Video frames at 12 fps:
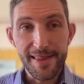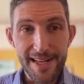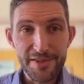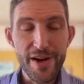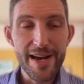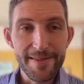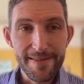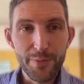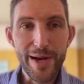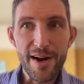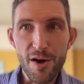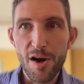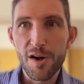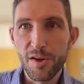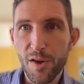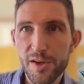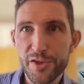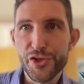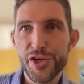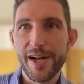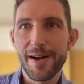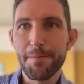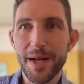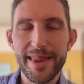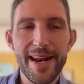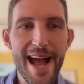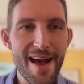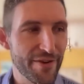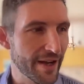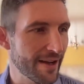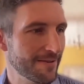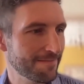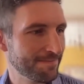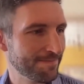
That's right. We had our hard launch a month and a half ago.